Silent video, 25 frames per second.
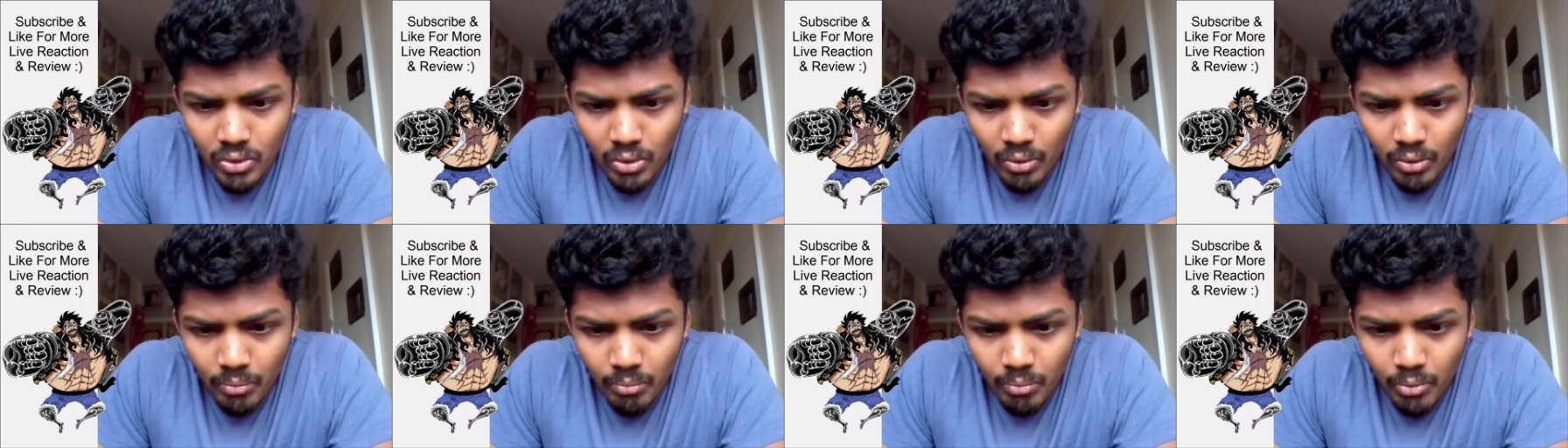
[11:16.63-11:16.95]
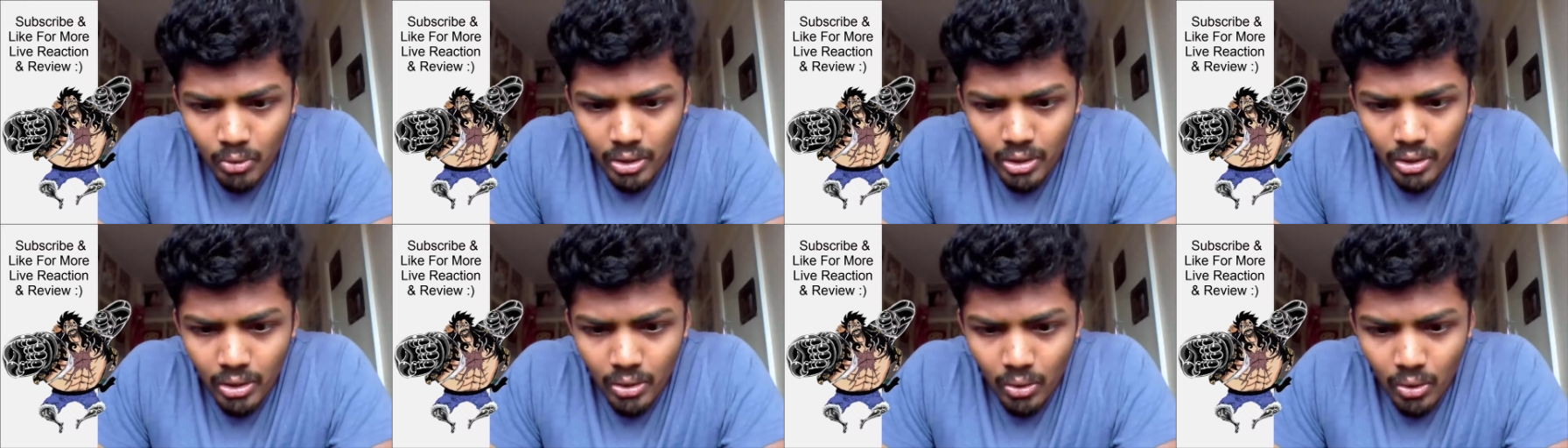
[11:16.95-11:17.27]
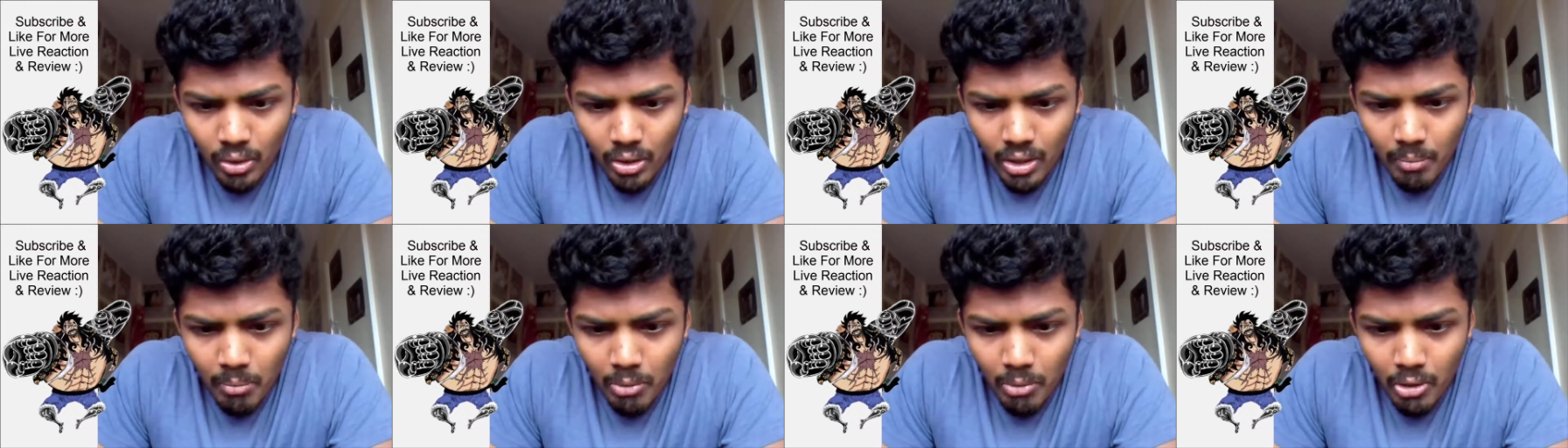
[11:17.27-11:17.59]
your body
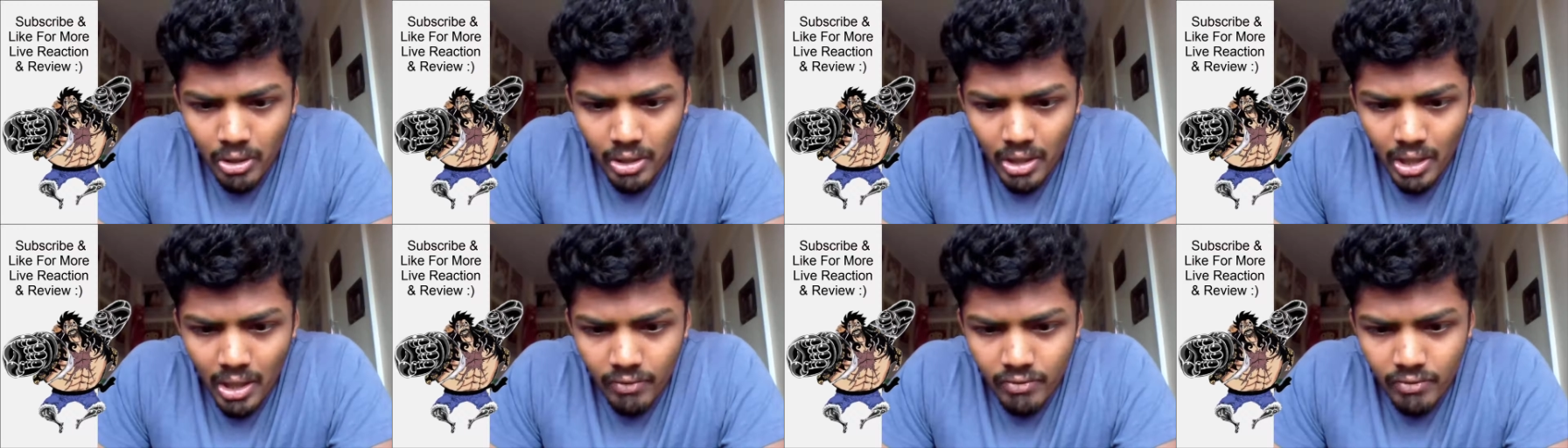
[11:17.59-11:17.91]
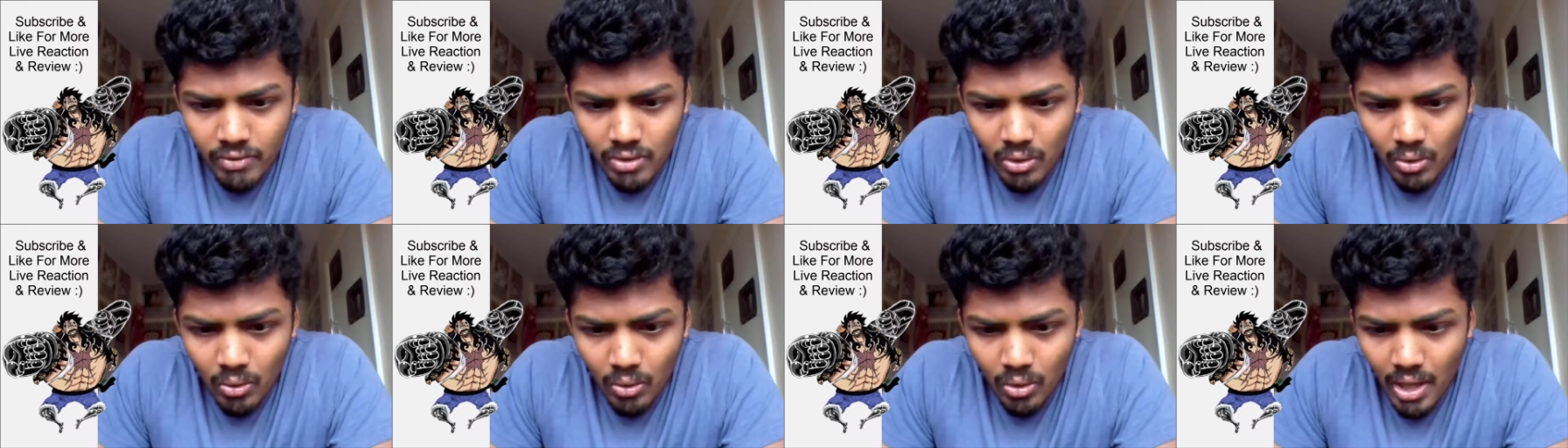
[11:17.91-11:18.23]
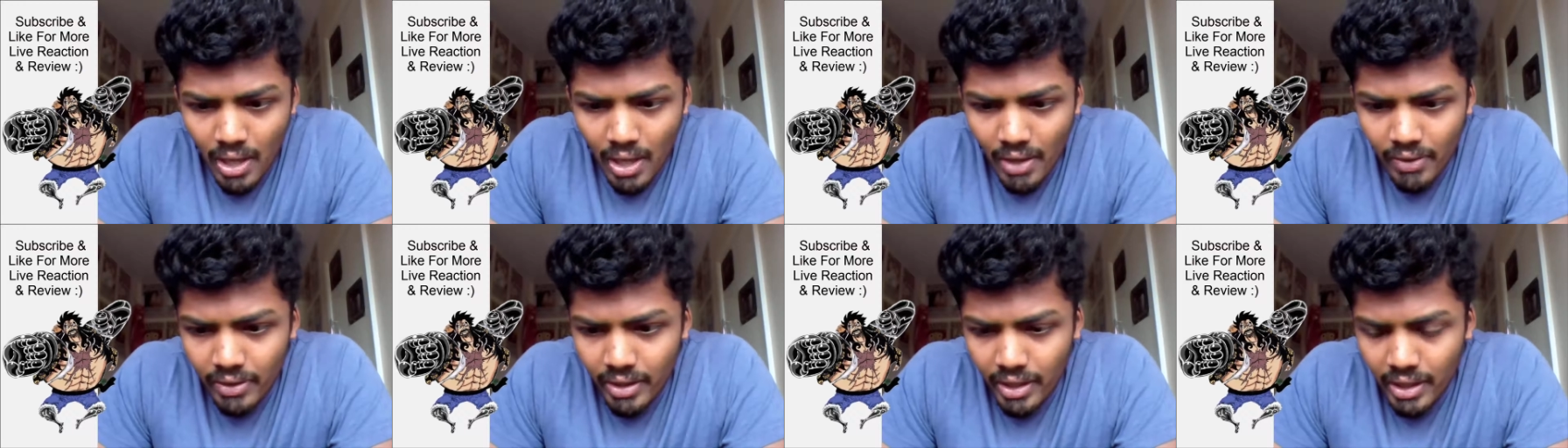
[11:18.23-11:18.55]
on body after all
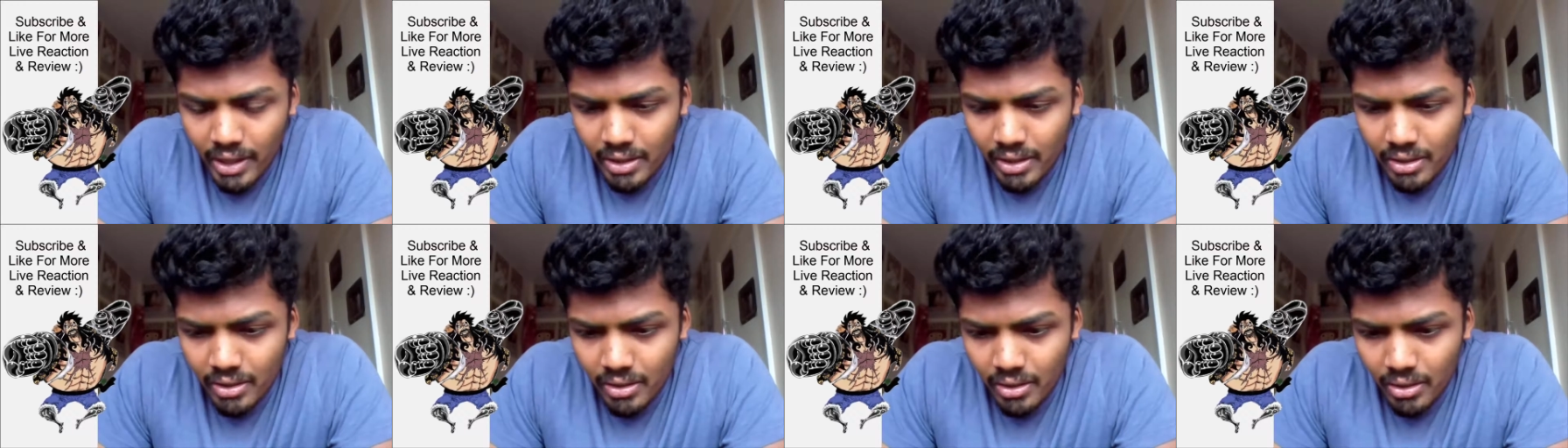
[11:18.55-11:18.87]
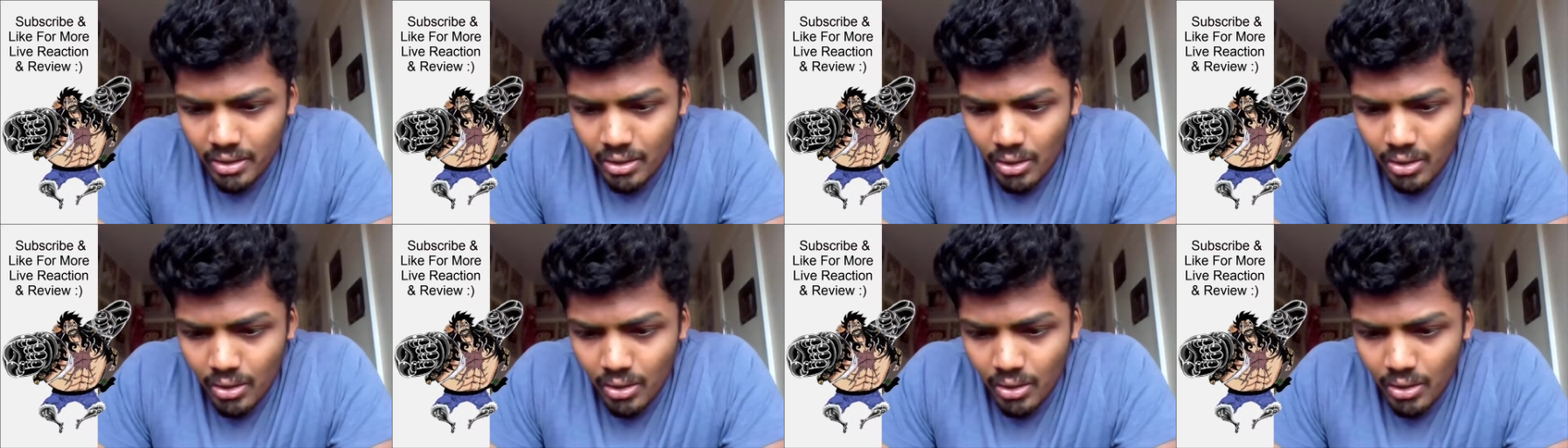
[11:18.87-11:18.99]
aren't they